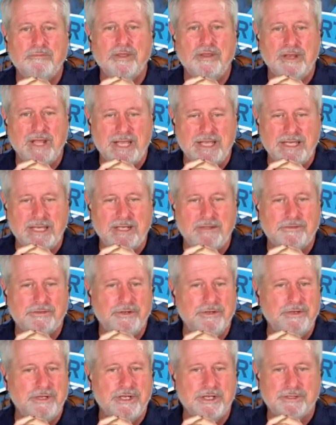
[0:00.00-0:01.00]
that they get
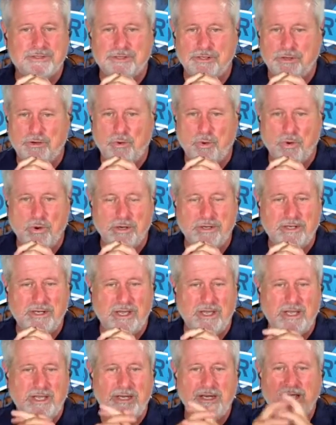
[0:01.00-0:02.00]
through this, they're
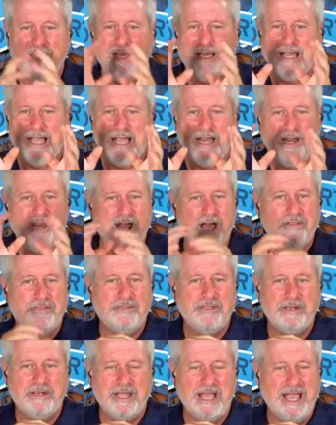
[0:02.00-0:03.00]
quarantined and
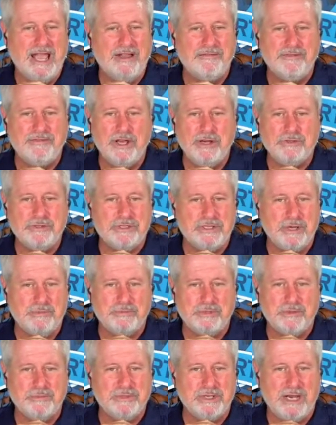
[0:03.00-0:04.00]
nothing, they have no
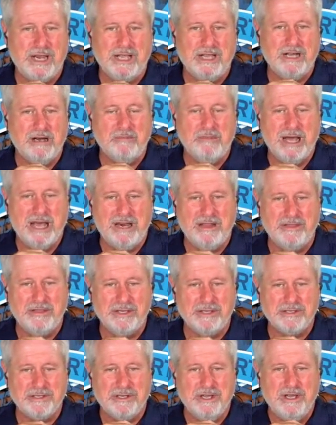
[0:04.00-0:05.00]
symptoms, and they come out of
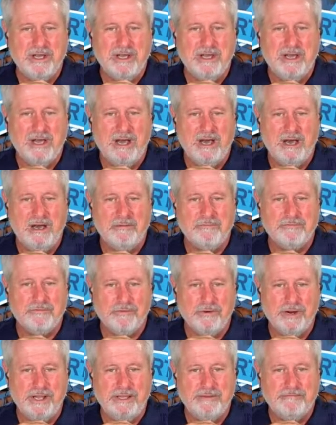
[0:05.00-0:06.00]
this
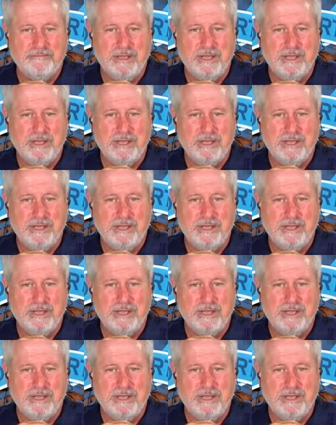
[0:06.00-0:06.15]
free.